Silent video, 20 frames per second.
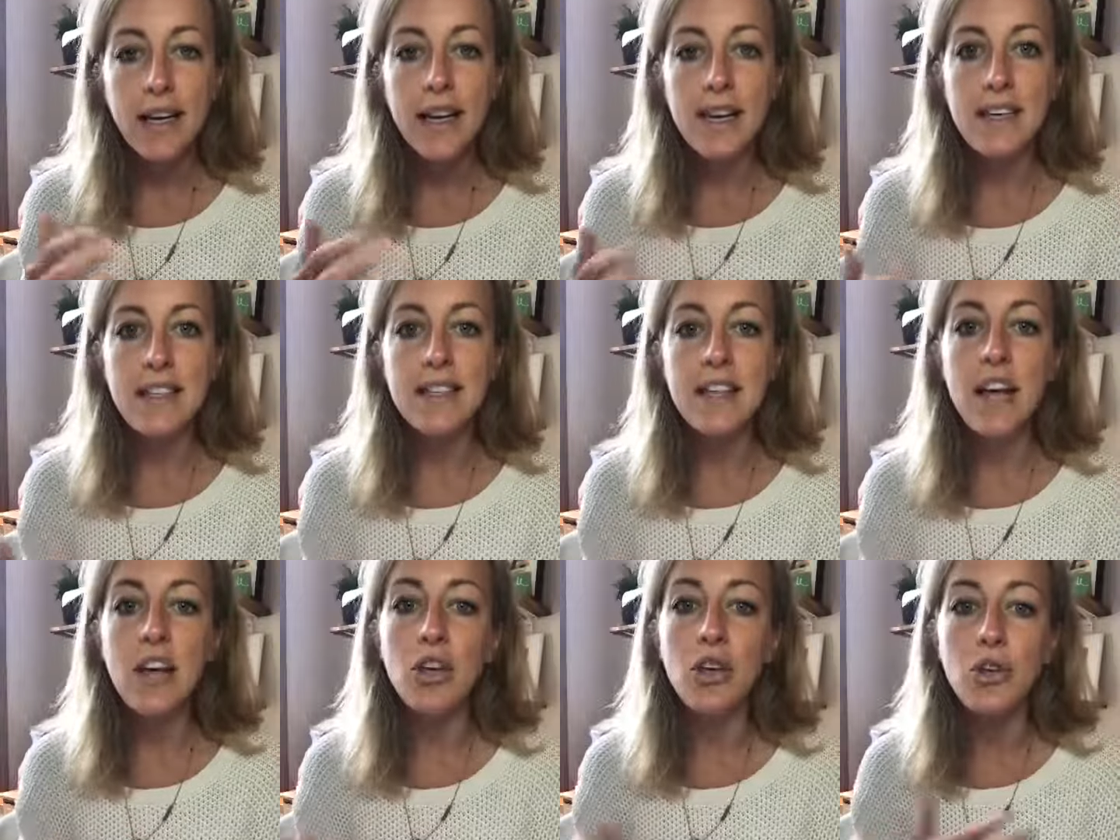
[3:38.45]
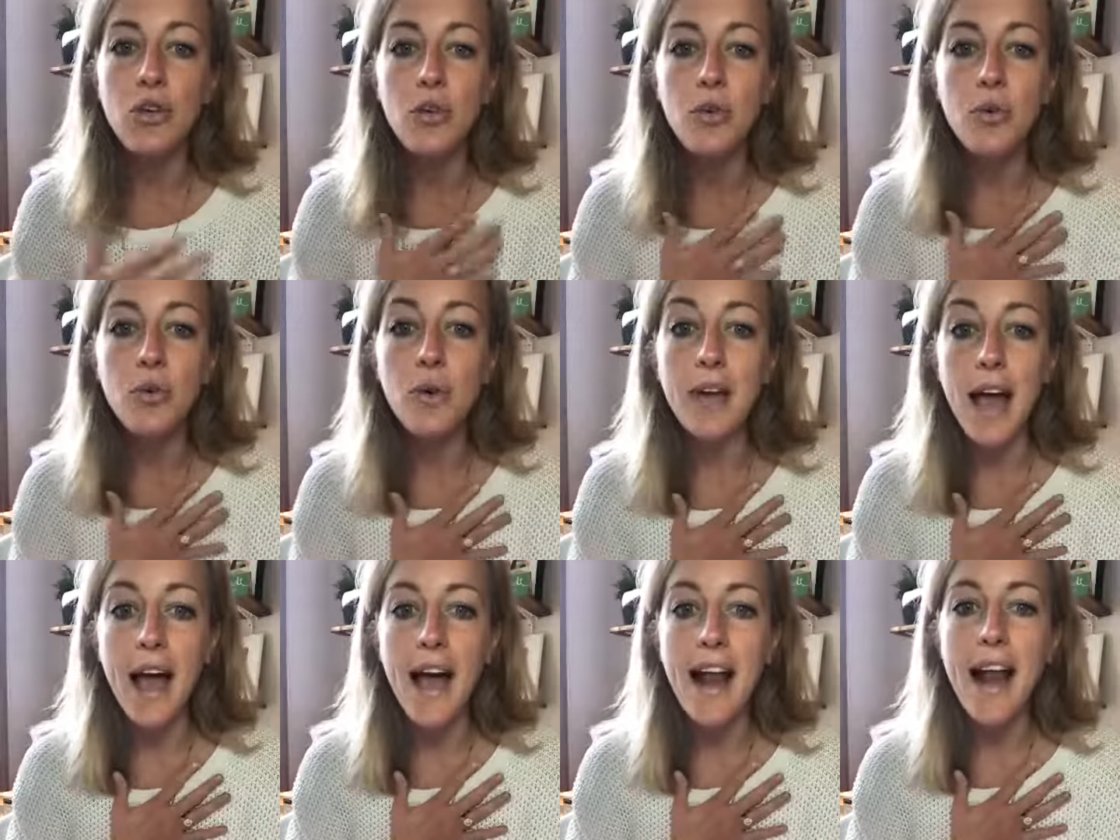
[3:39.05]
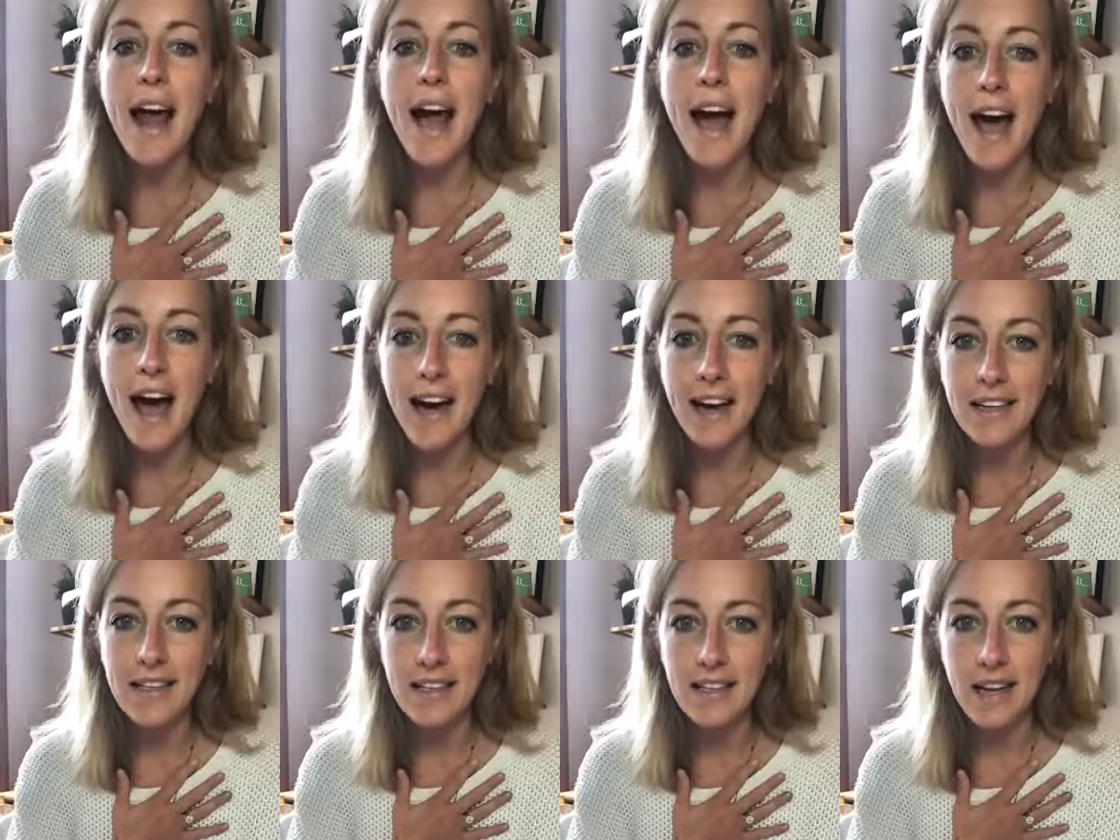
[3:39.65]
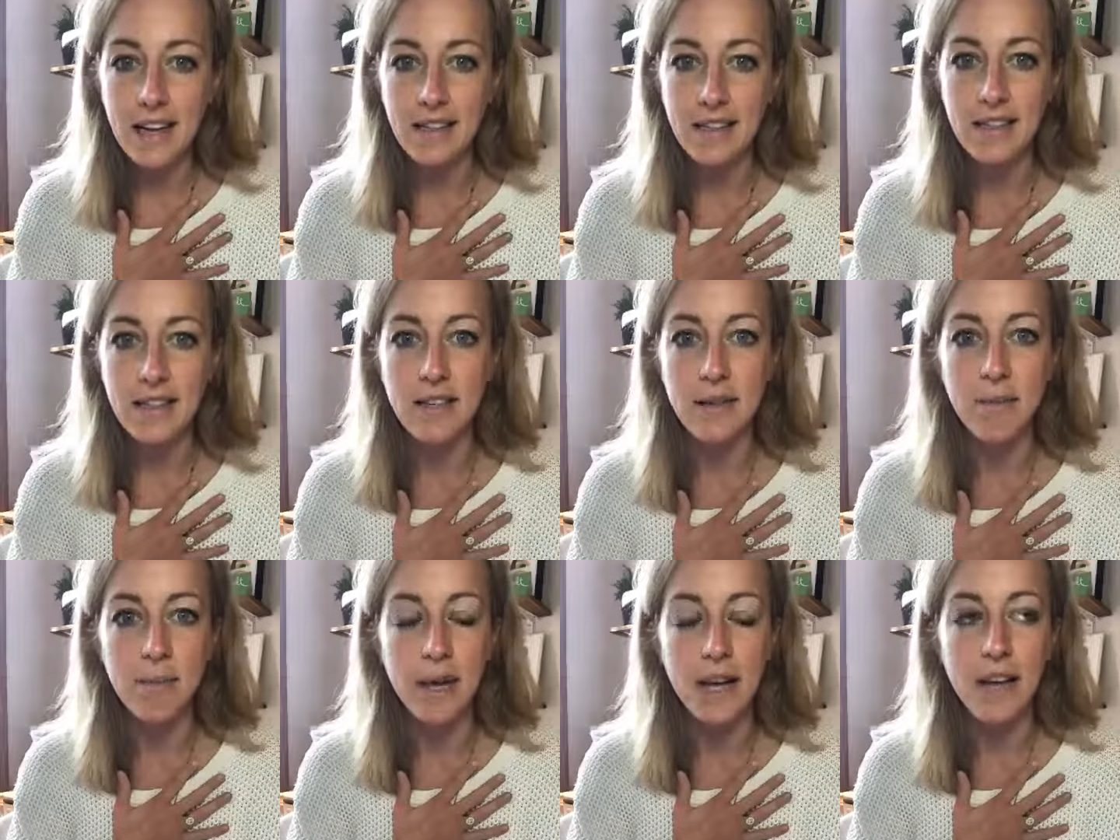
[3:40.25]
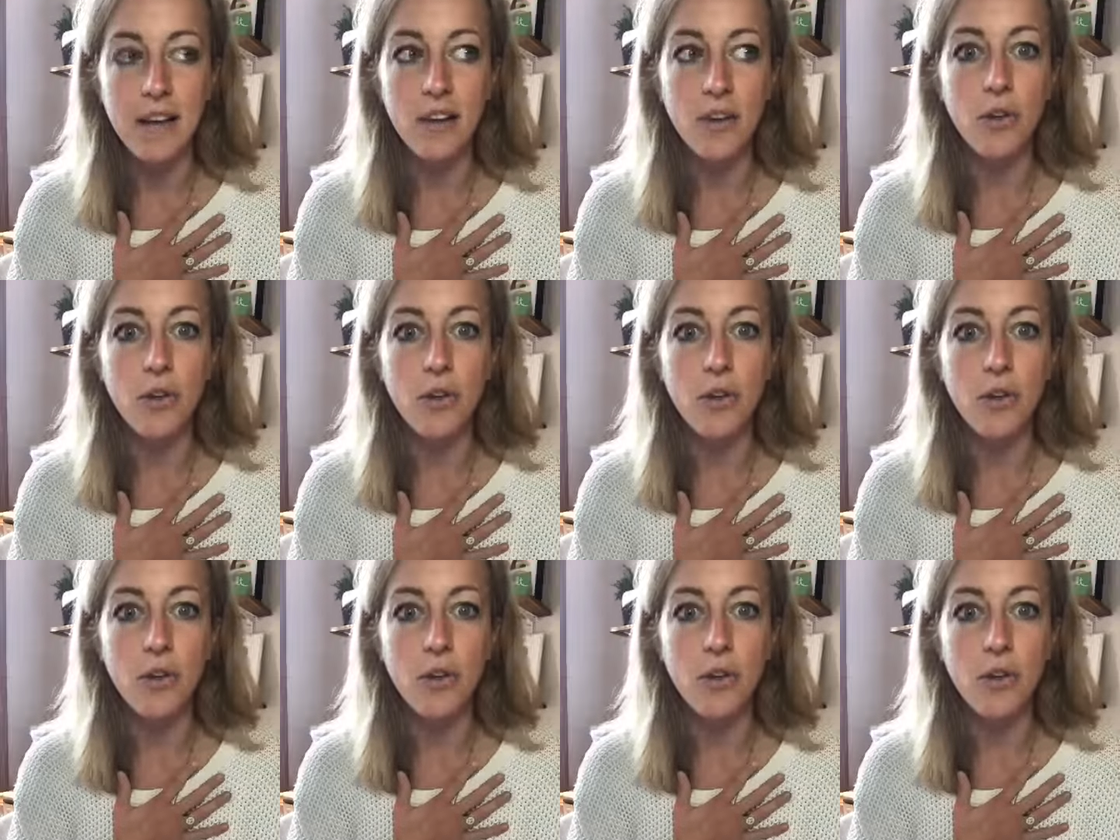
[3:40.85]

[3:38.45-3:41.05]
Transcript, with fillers: is that you get access to me.